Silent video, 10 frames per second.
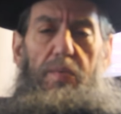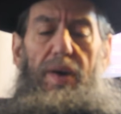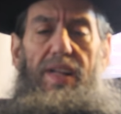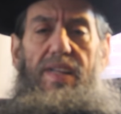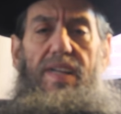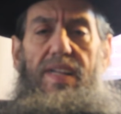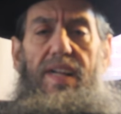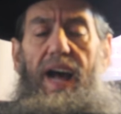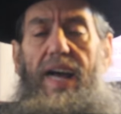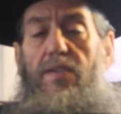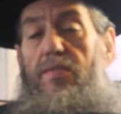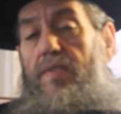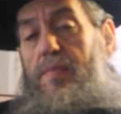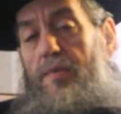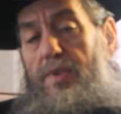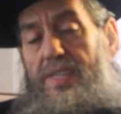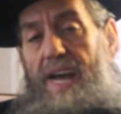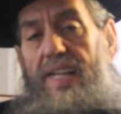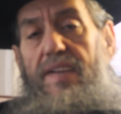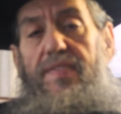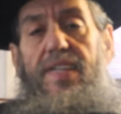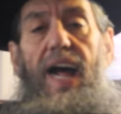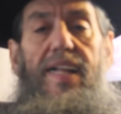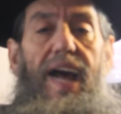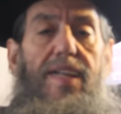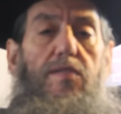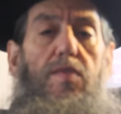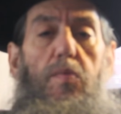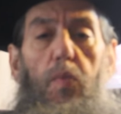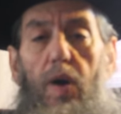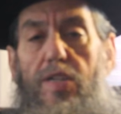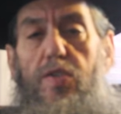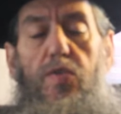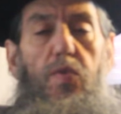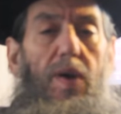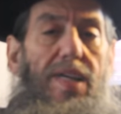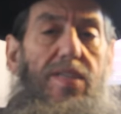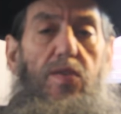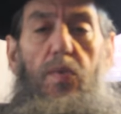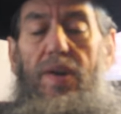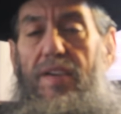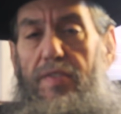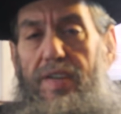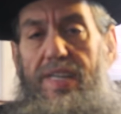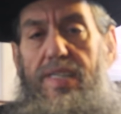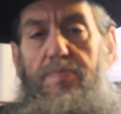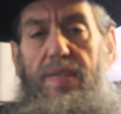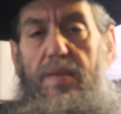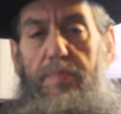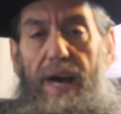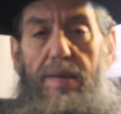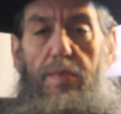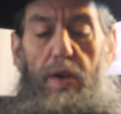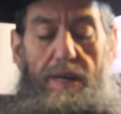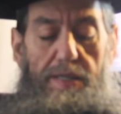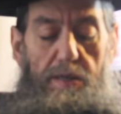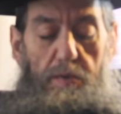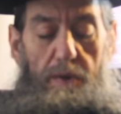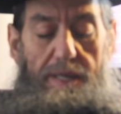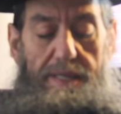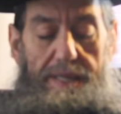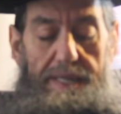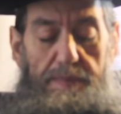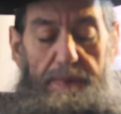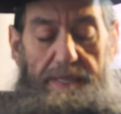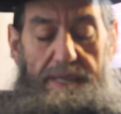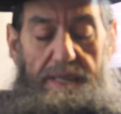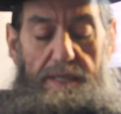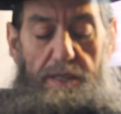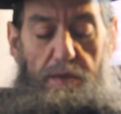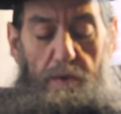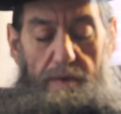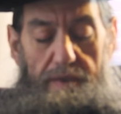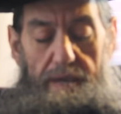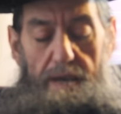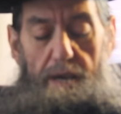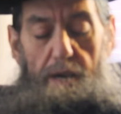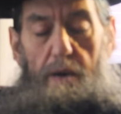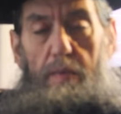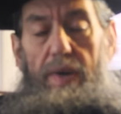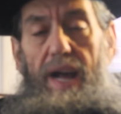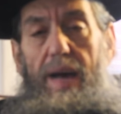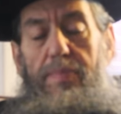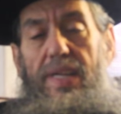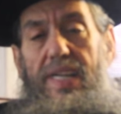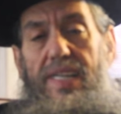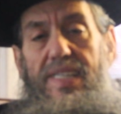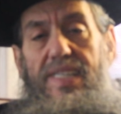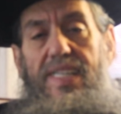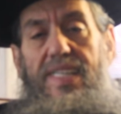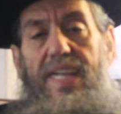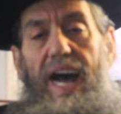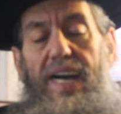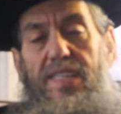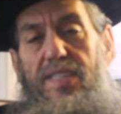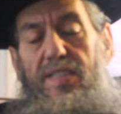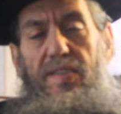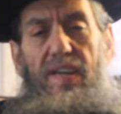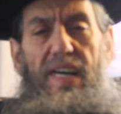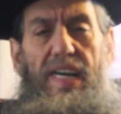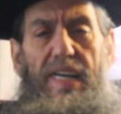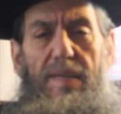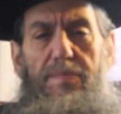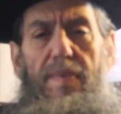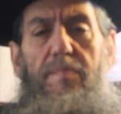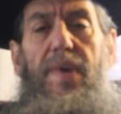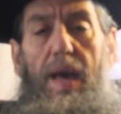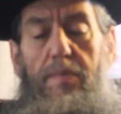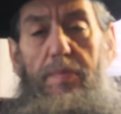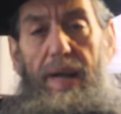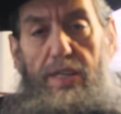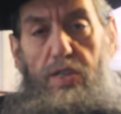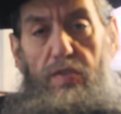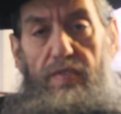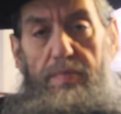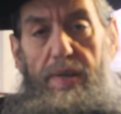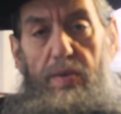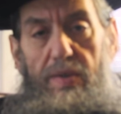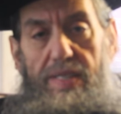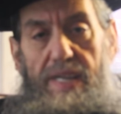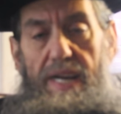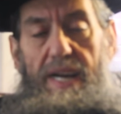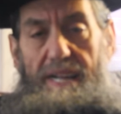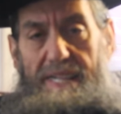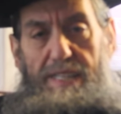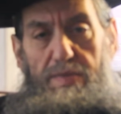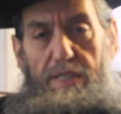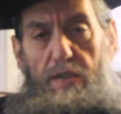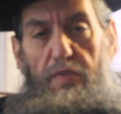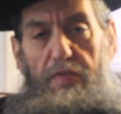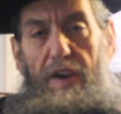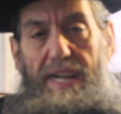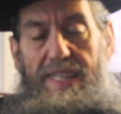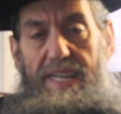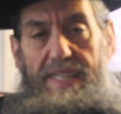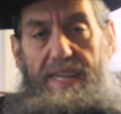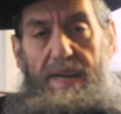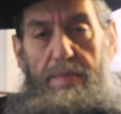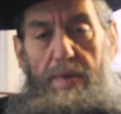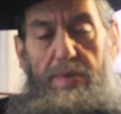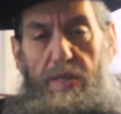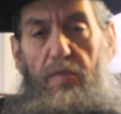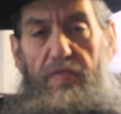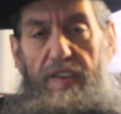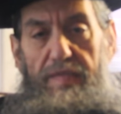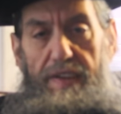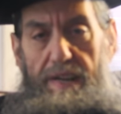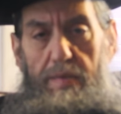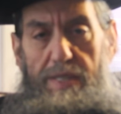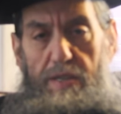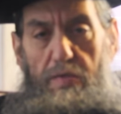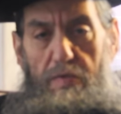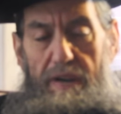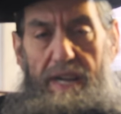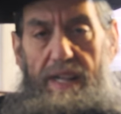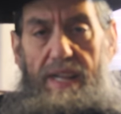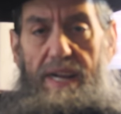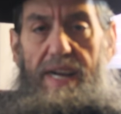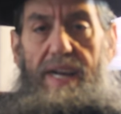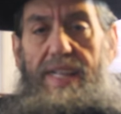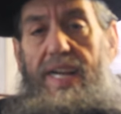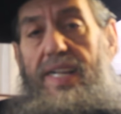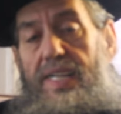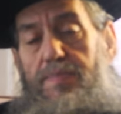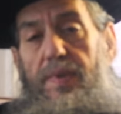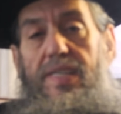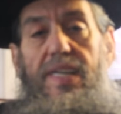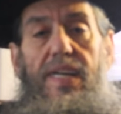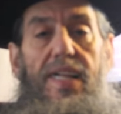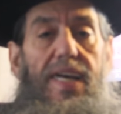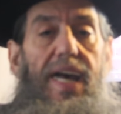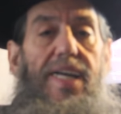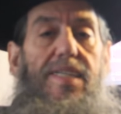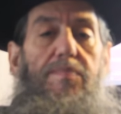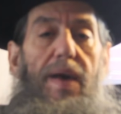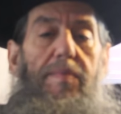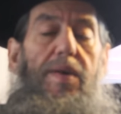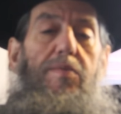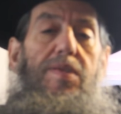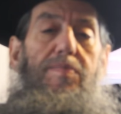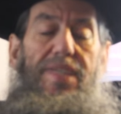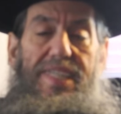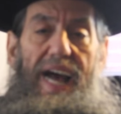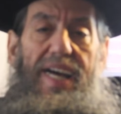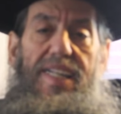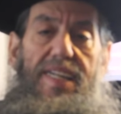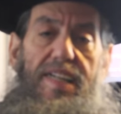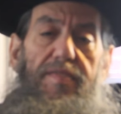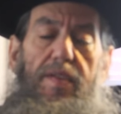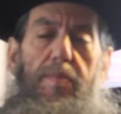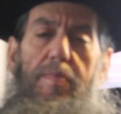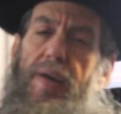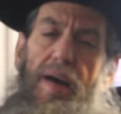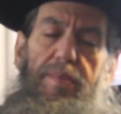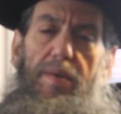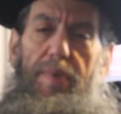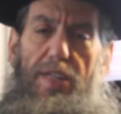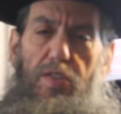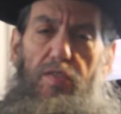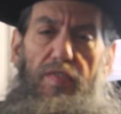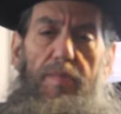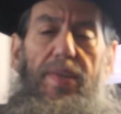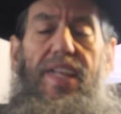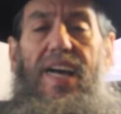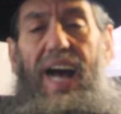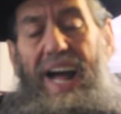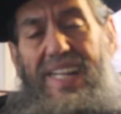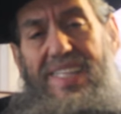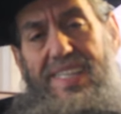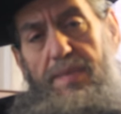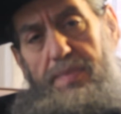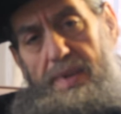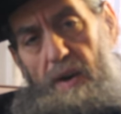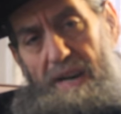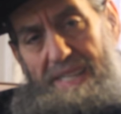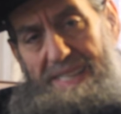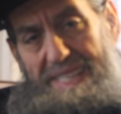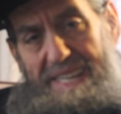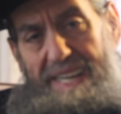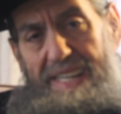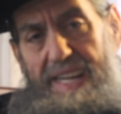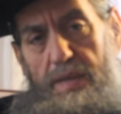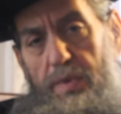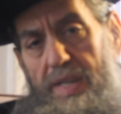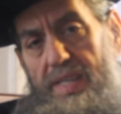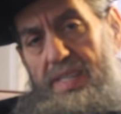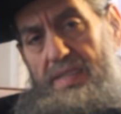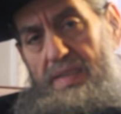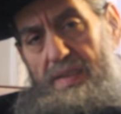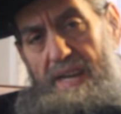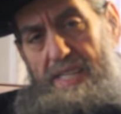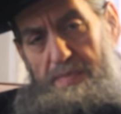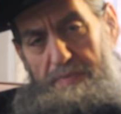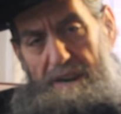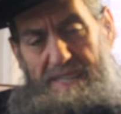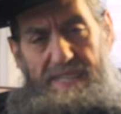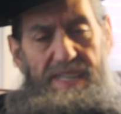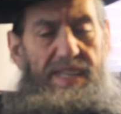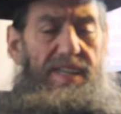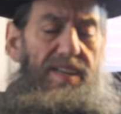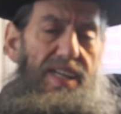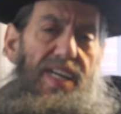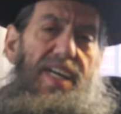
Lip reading: Well, I don't remember exactly if the doctor had the dream once or twice or whatever it is, but the bottom line is, according to this particular story, What happened is the doctor became a Baal Tshuva because this was so frightening to him and so vivid and it was so real. And in this particular case, maybe he was mezakeh the niftah by becoming a Baal Tshuva. But the concept, the idea that I want to express here